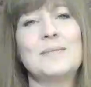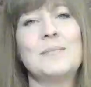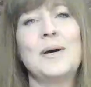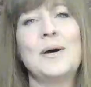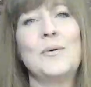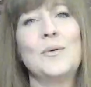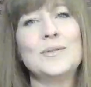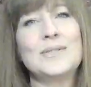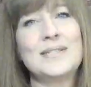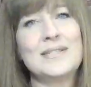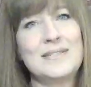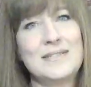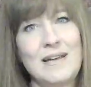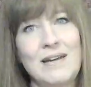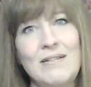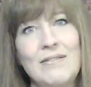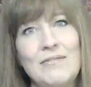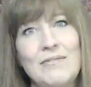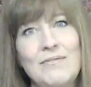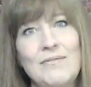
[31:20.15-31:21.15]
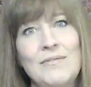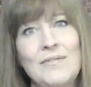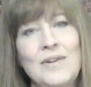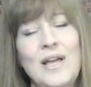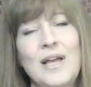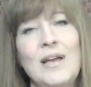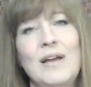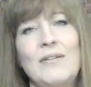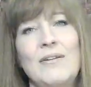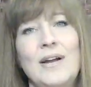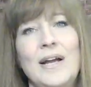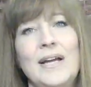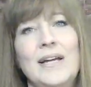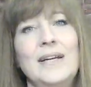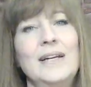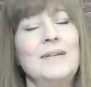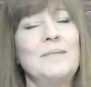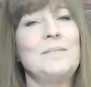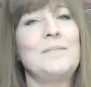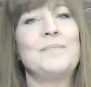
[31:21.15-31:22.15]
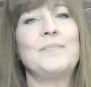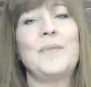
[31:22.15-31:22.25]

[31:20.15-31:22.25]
about self, right?